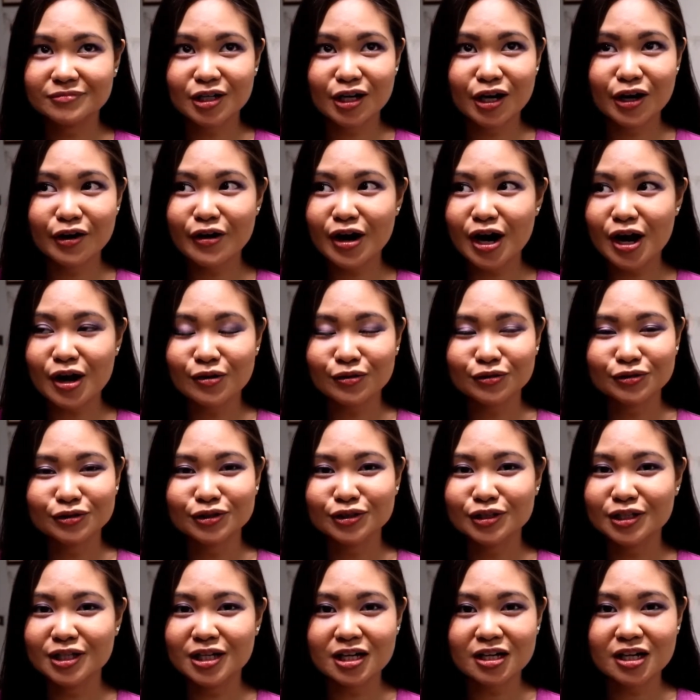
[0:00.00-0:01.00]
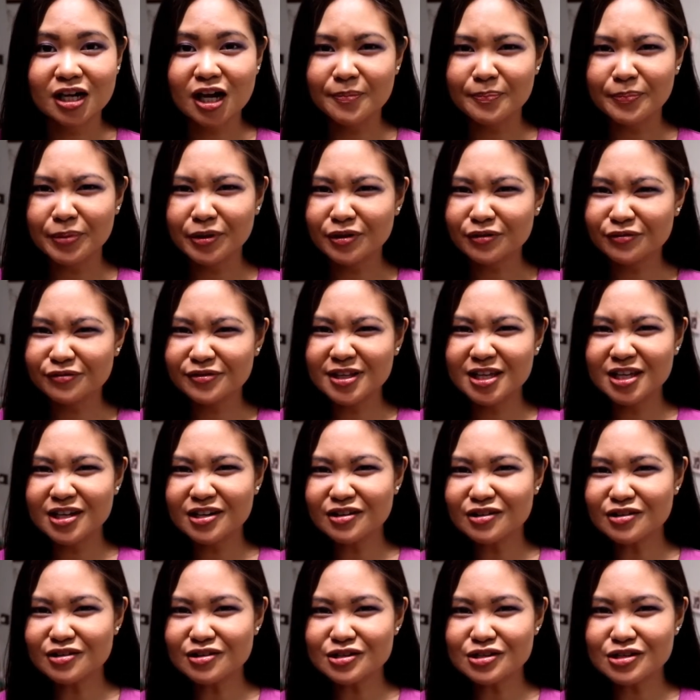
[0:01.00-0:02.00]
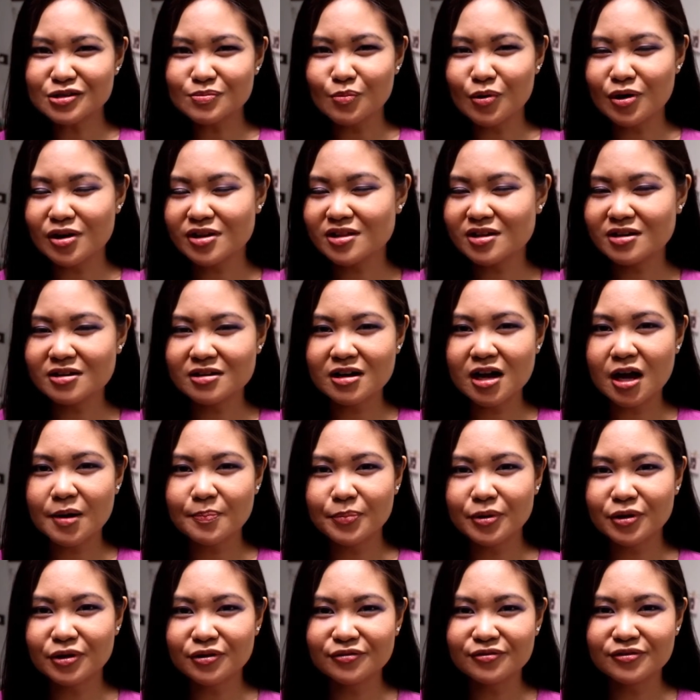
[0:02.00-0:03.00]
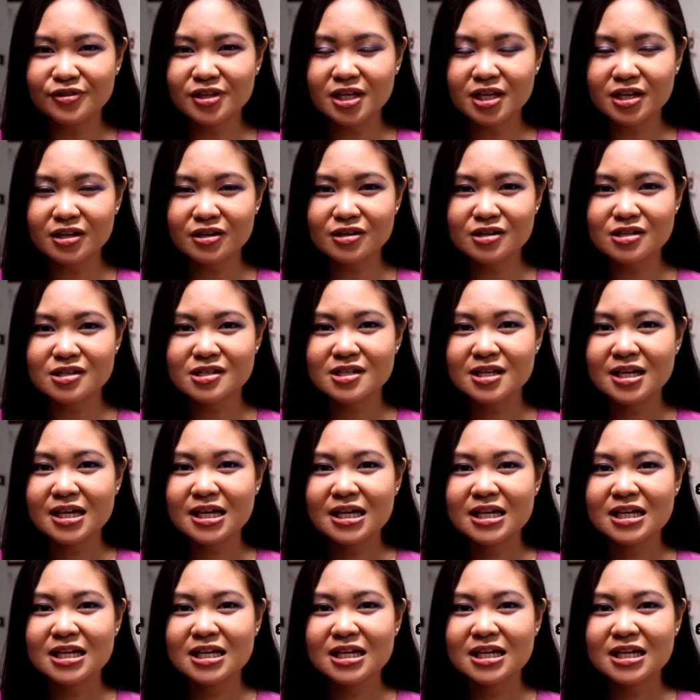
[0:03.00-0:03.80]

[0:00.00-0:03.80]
around a couple of years, more than a couple of years